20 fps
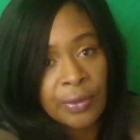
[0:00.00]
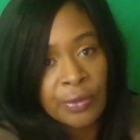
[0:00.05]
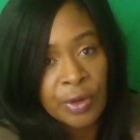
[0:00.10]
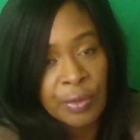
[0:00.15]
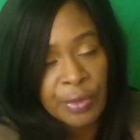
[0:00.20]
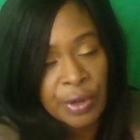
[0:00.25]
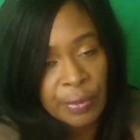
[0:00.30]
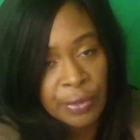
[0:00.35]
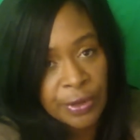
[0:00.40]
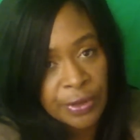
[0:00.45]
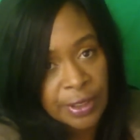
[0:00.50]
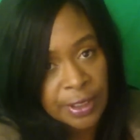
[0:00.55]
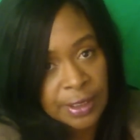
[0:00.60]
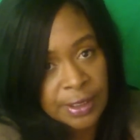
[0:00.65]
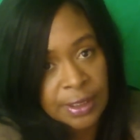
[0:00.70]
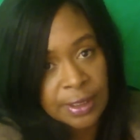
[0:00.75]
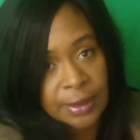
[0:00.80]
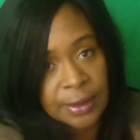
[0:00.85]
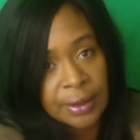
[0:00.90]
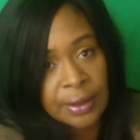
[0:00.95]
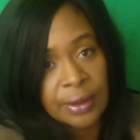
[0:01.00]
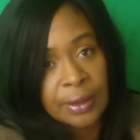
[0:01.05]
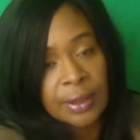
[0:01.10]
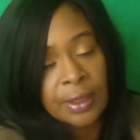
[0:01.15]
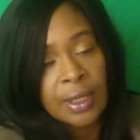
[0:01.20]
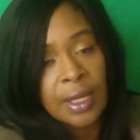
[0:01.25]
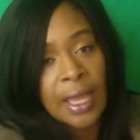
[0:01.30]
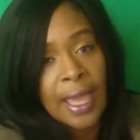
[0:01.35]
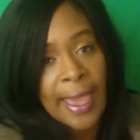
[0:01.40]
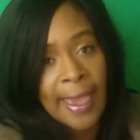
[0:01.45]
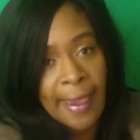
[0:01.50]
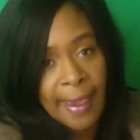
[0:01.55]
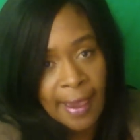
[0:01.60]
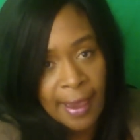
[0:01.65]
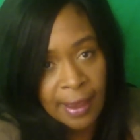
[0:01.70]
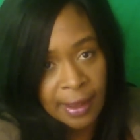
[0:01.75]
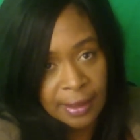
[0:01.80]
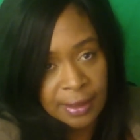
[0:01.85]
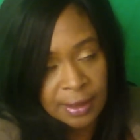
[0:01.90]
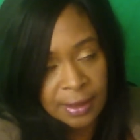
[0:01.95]
Remember this.
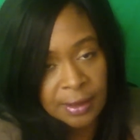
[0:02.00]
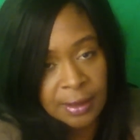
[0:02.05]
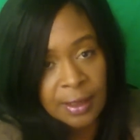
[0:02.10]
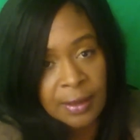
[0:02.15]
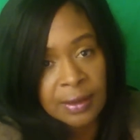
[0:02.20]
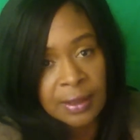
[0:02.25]
Ask